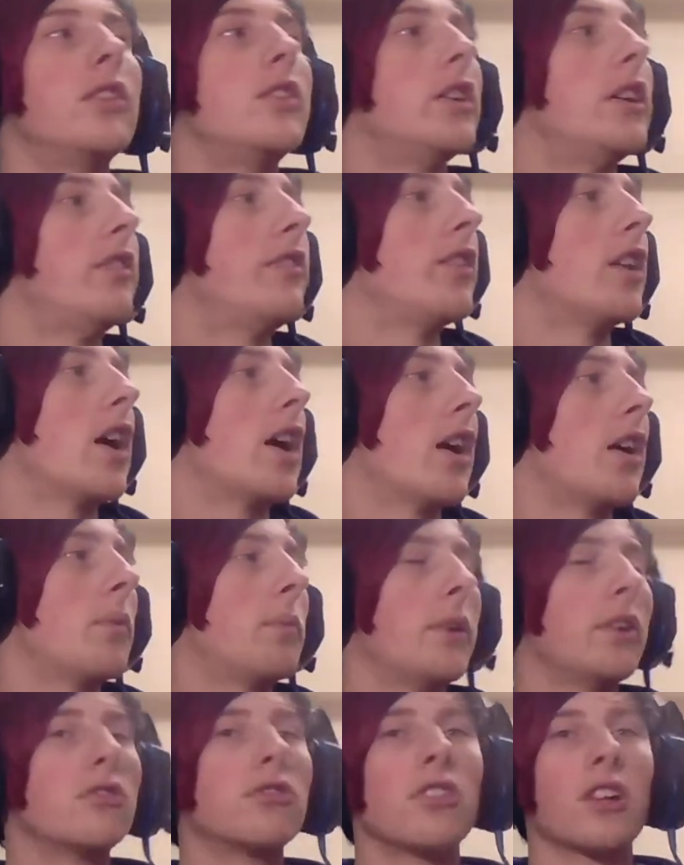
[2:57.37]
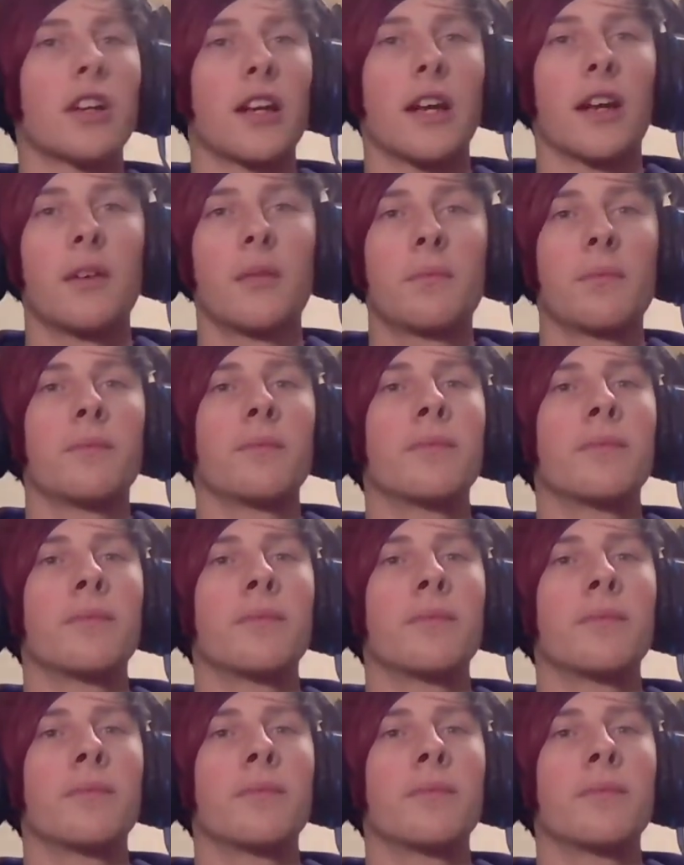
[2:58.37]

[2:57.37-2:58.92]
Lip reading: GVIRP trucking,